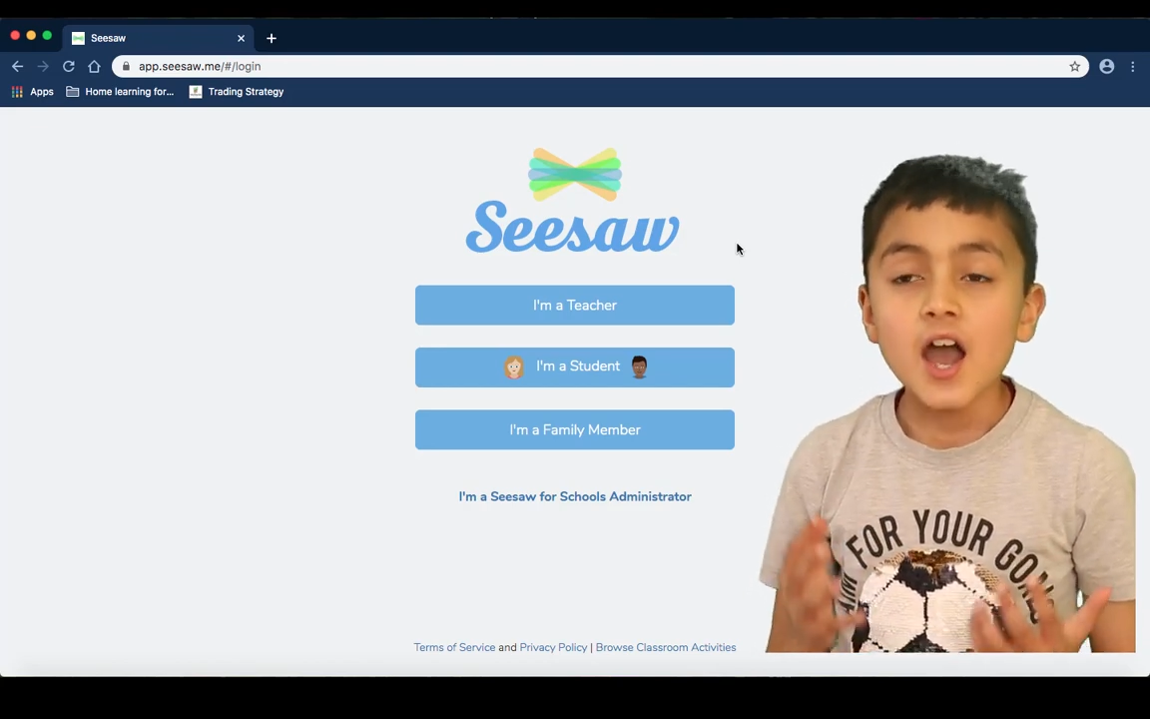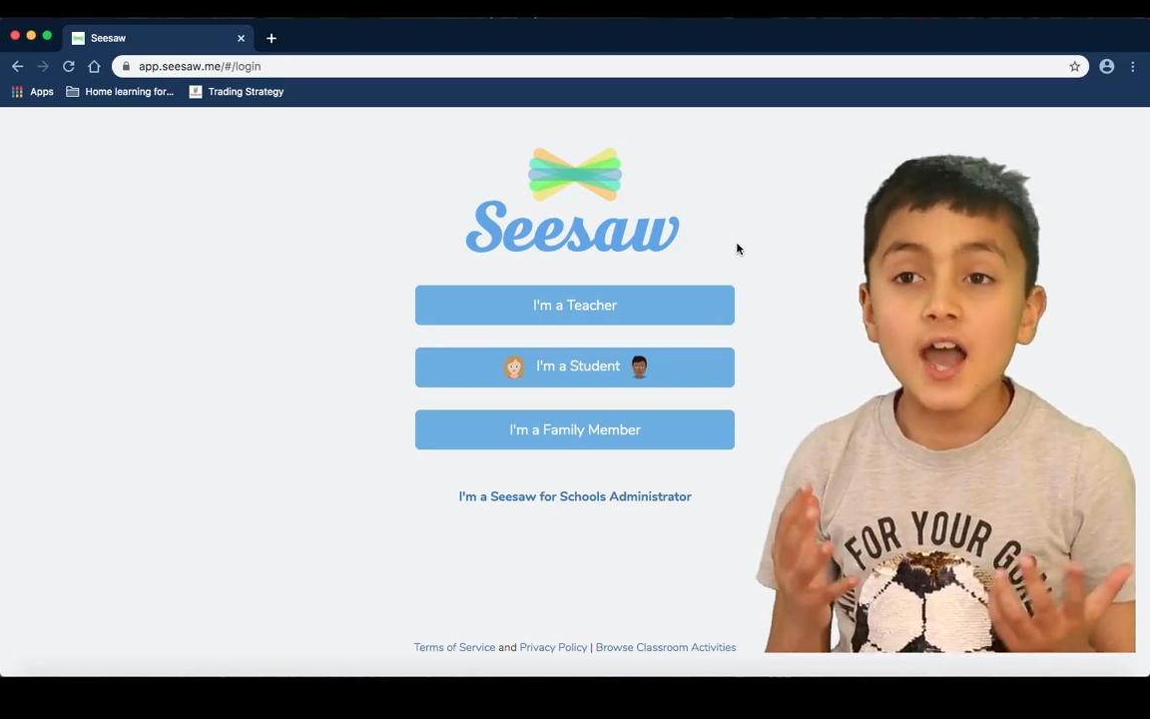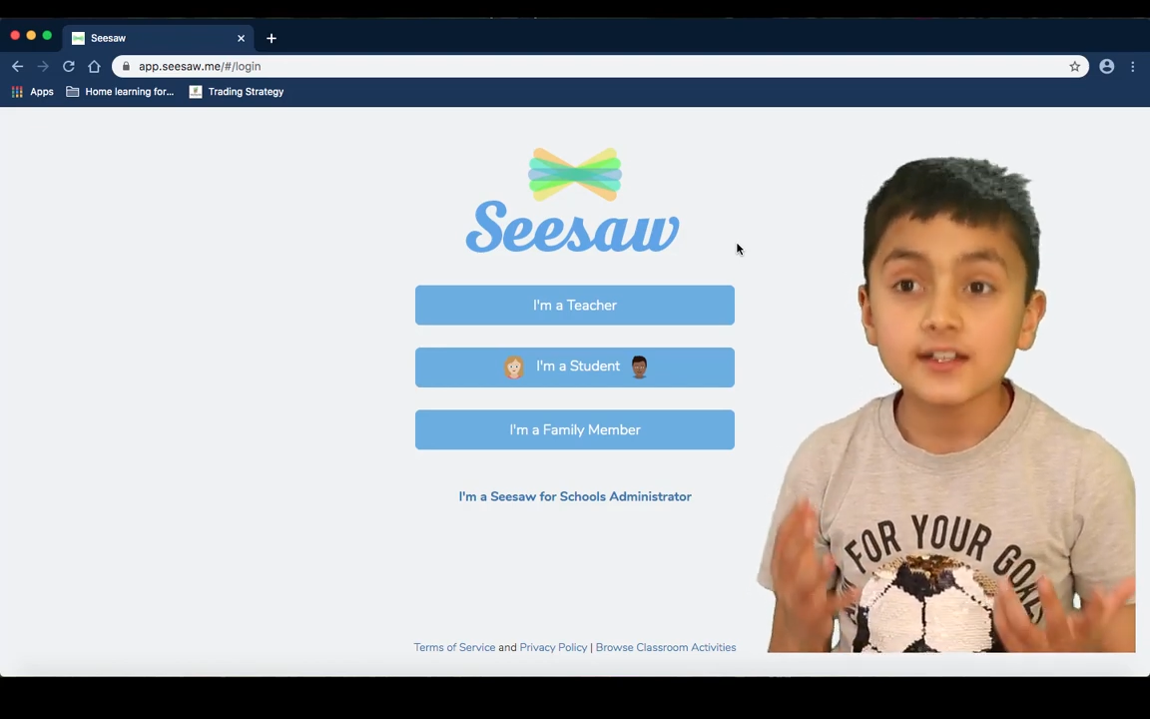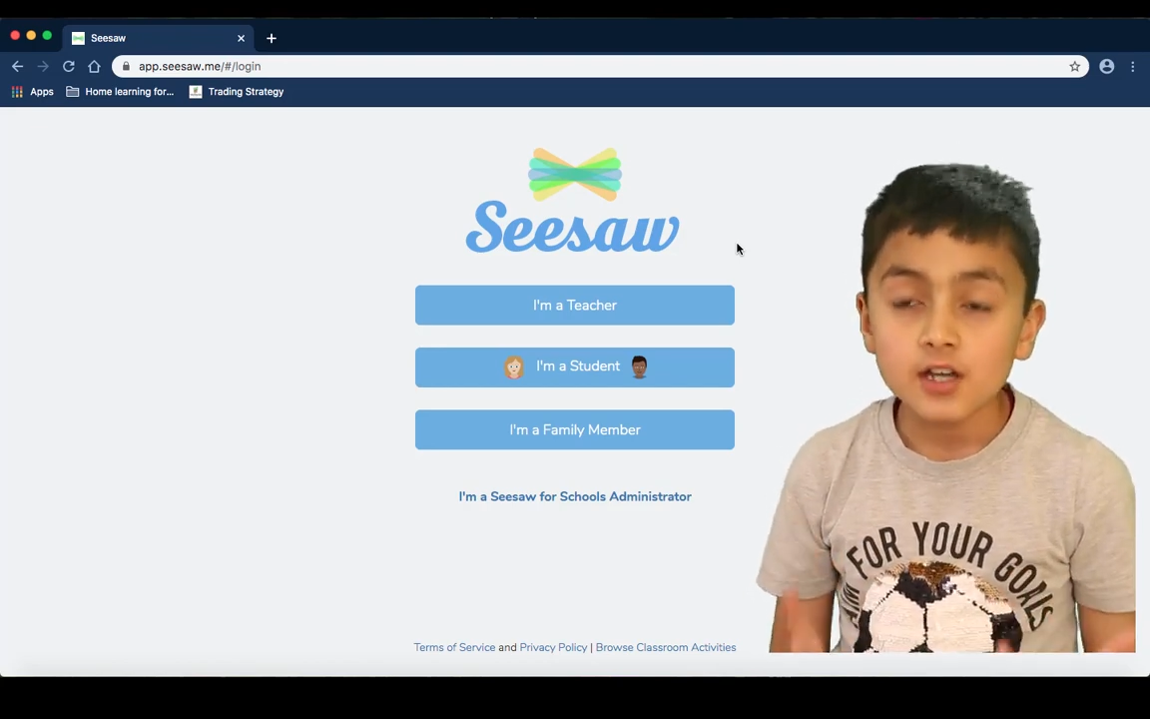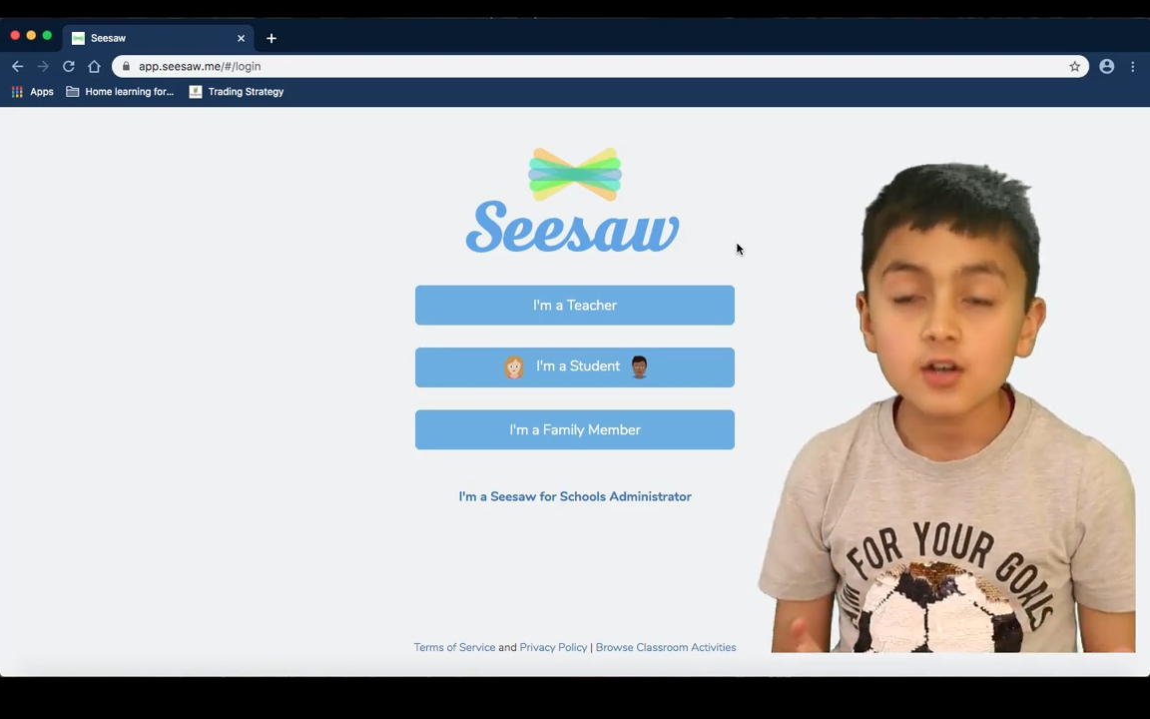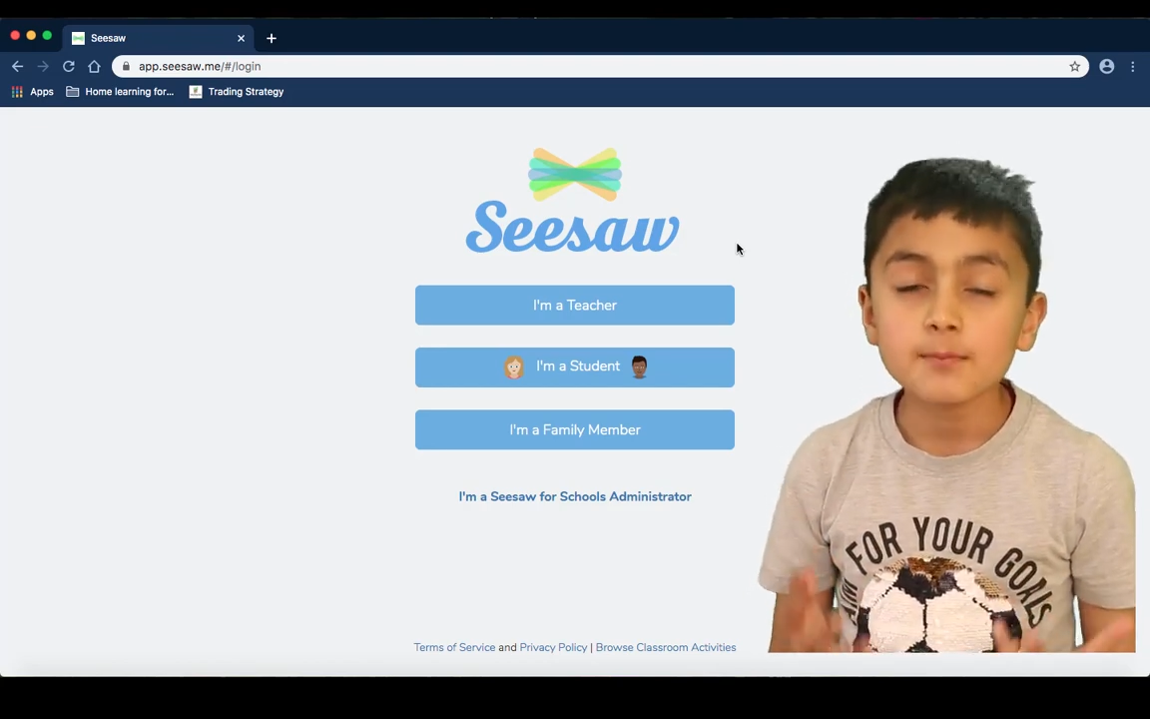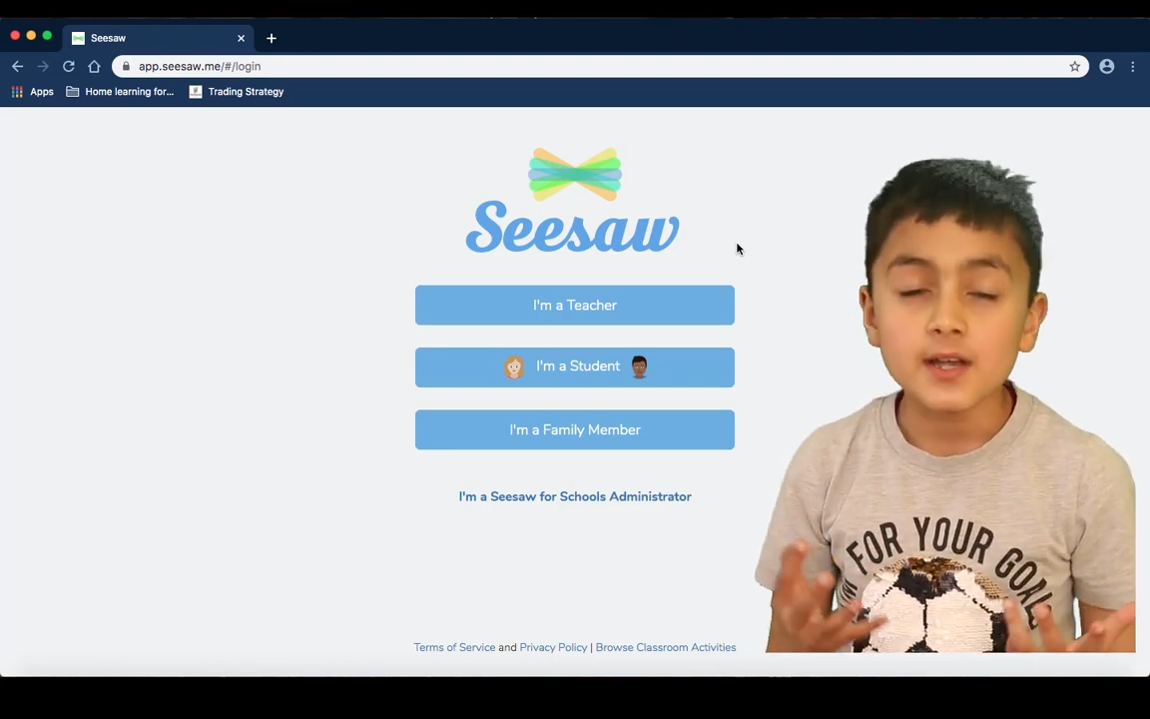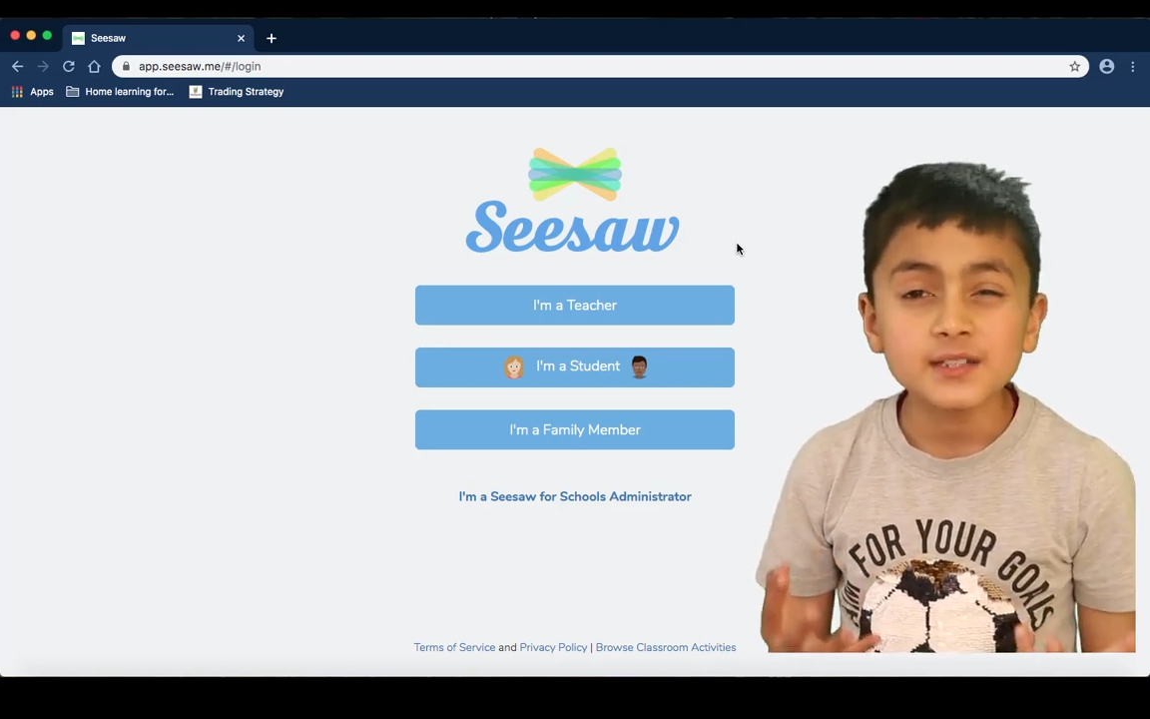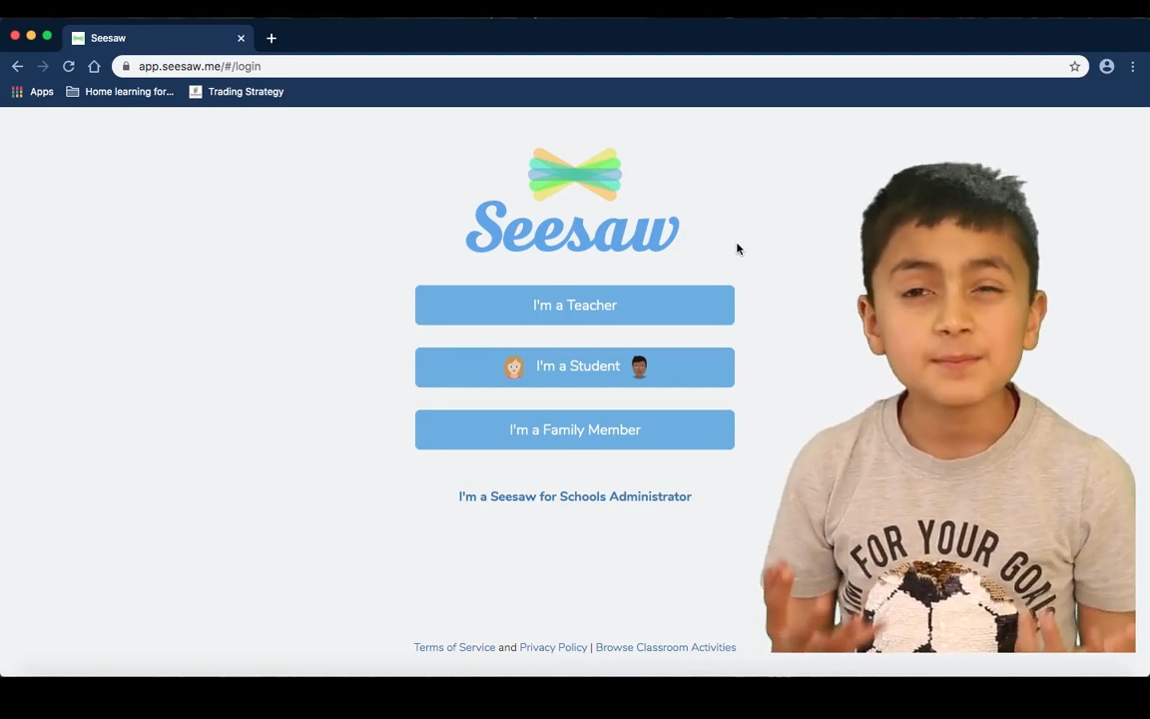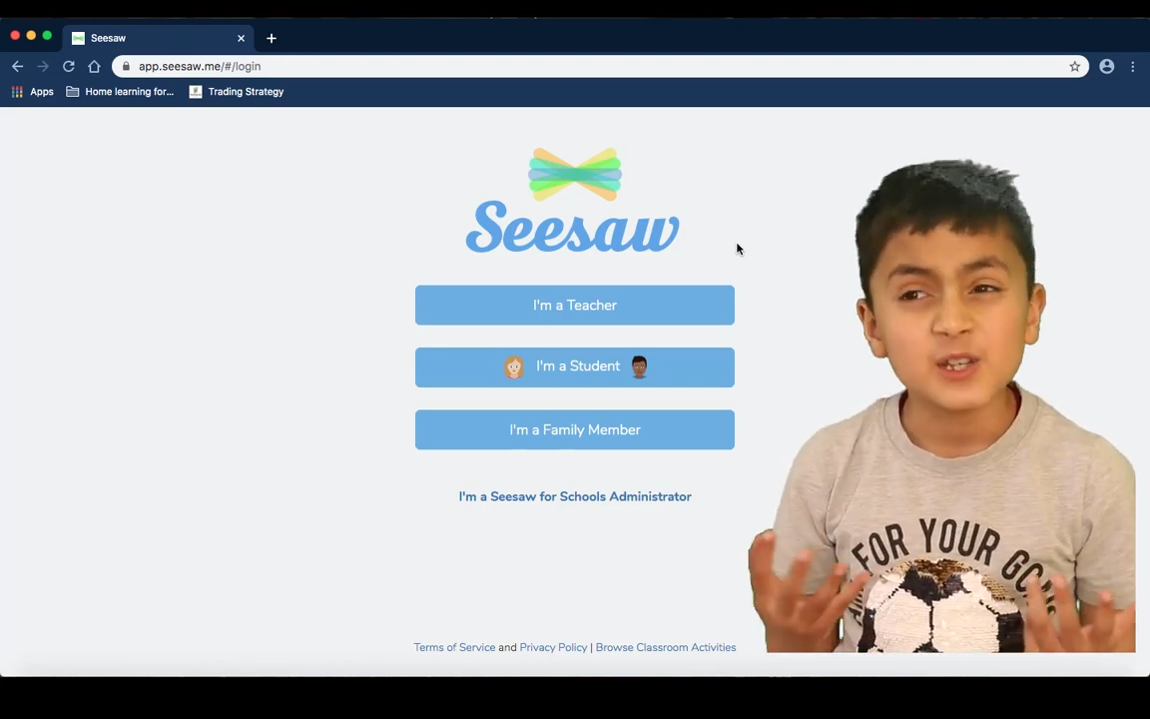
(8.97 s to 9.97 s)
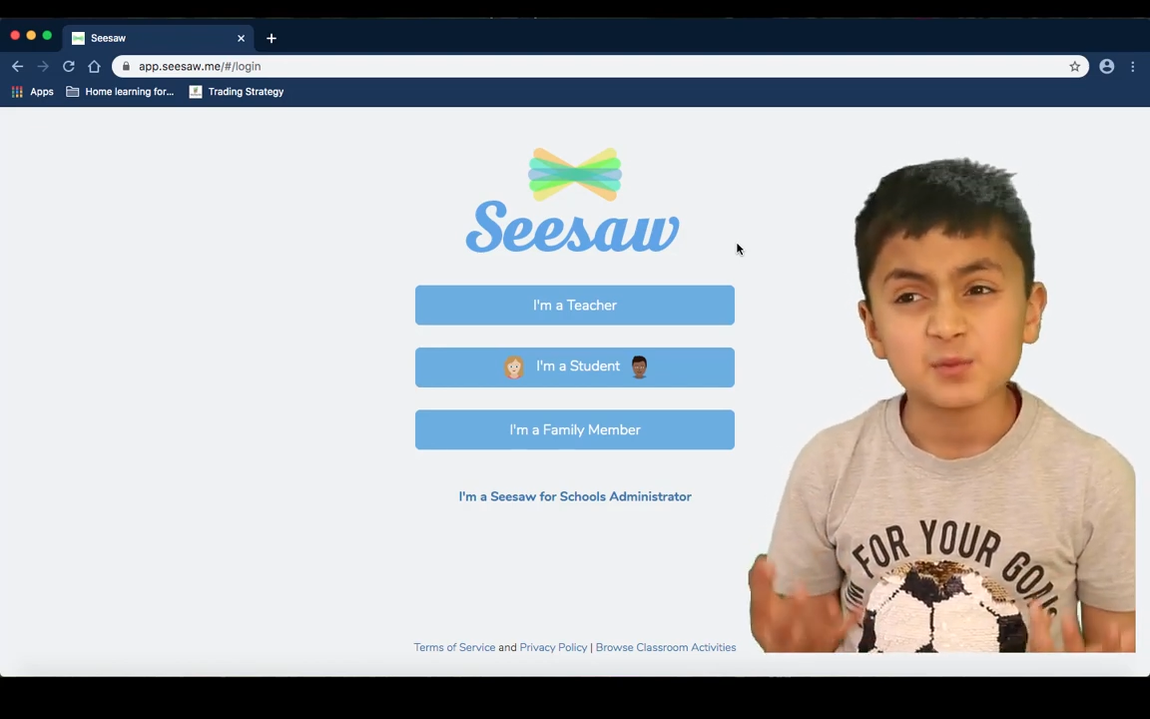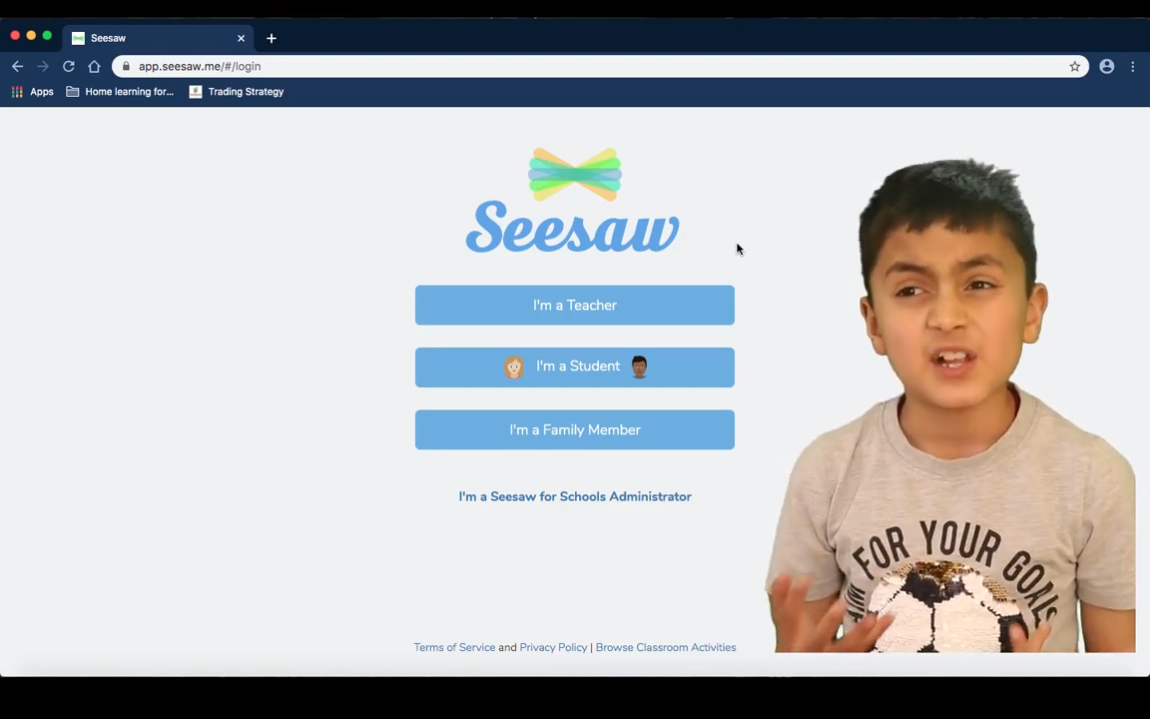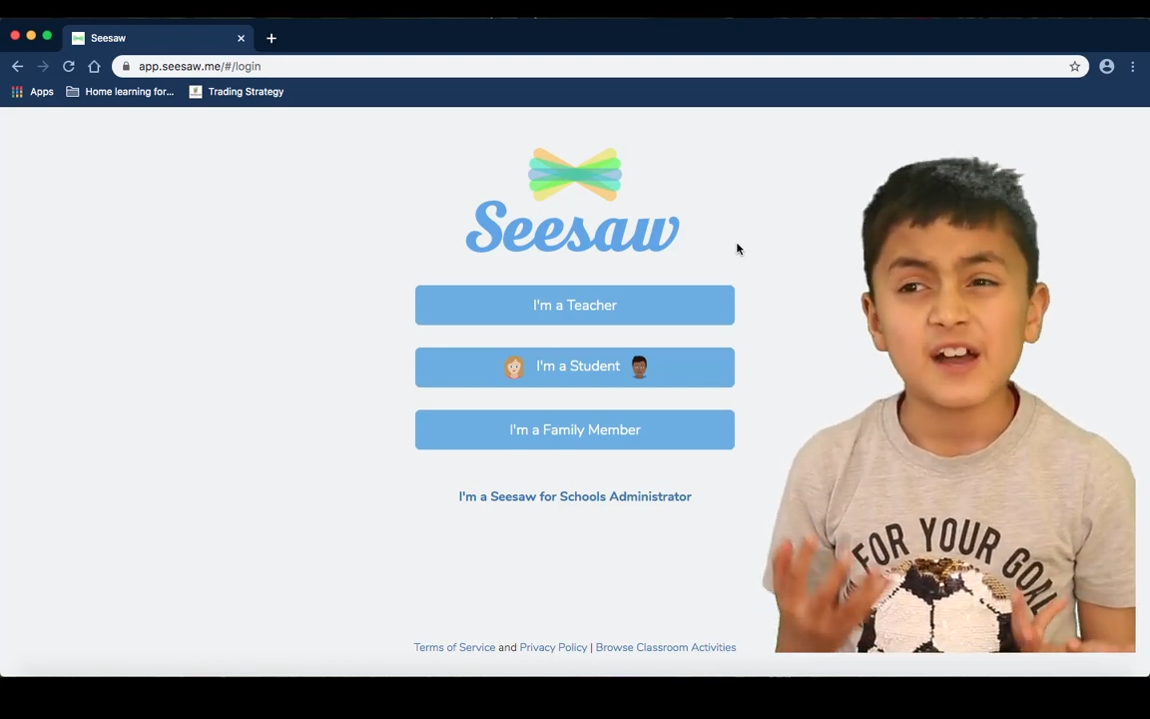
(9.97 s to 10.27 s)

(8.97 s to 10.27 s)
I know many people